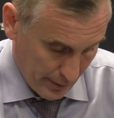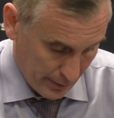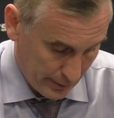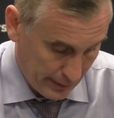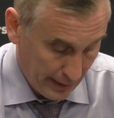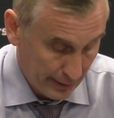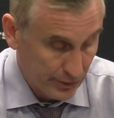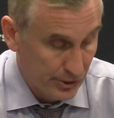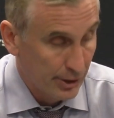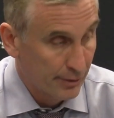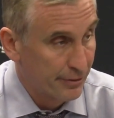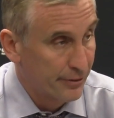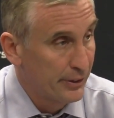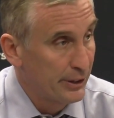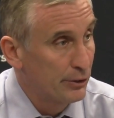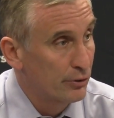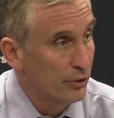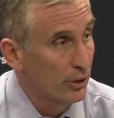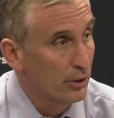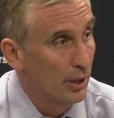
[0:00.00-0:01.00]
getting to the free
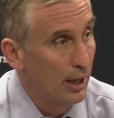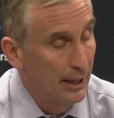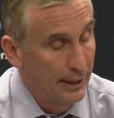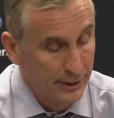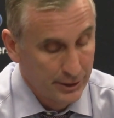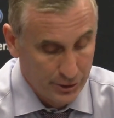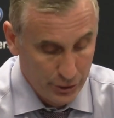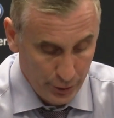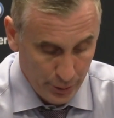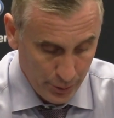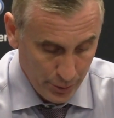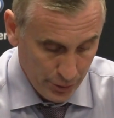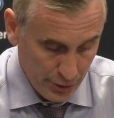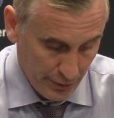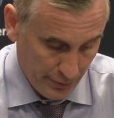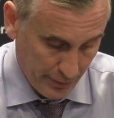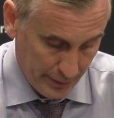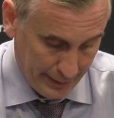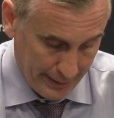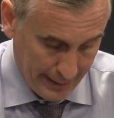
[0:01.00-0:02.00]
throw line is huge
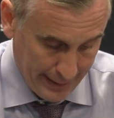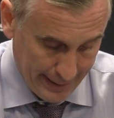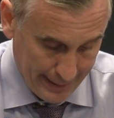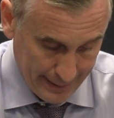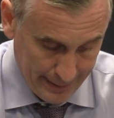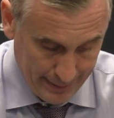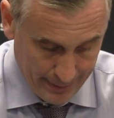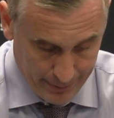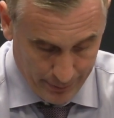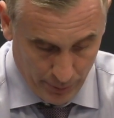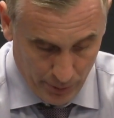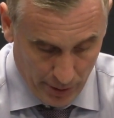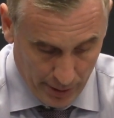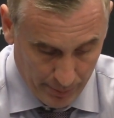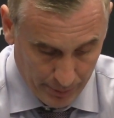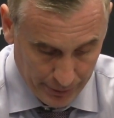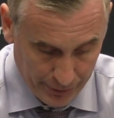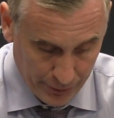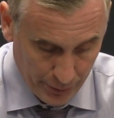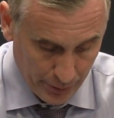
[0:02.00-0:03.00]
if we can, and we were
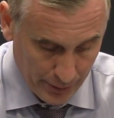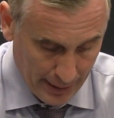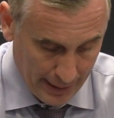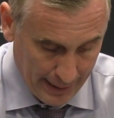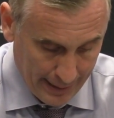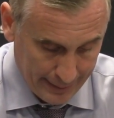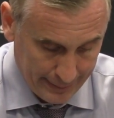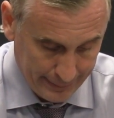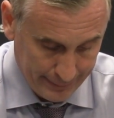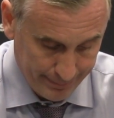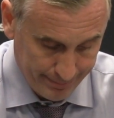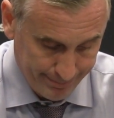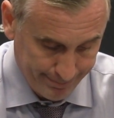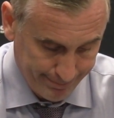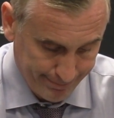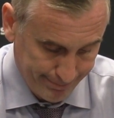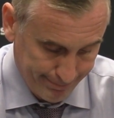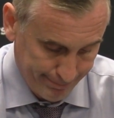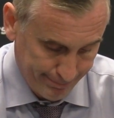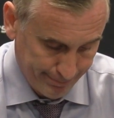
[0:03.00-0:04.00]
able to do that, and
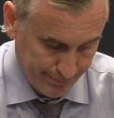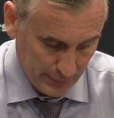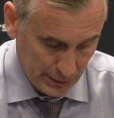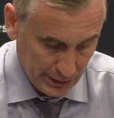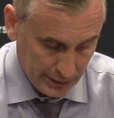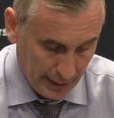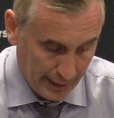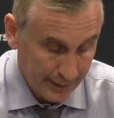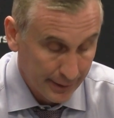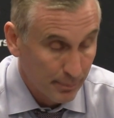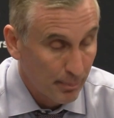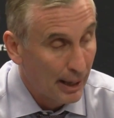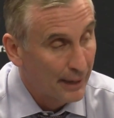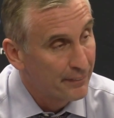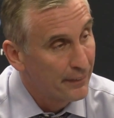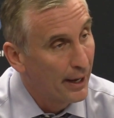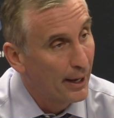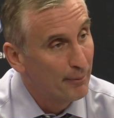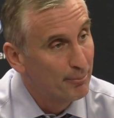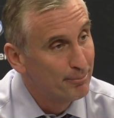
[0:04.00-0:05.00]
excited about
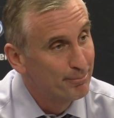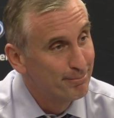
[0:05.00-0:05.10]
that.